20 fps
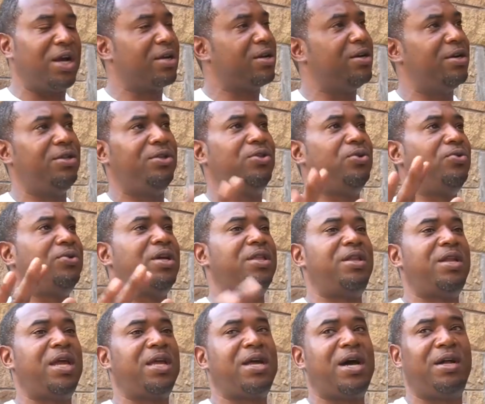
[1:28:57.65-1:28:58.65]
I couldn't do none of
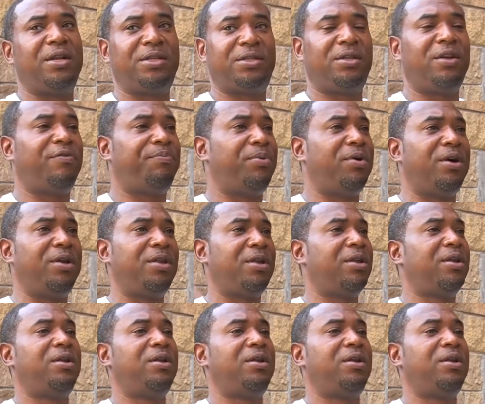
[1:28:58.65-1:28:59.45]
that kind of stuff, but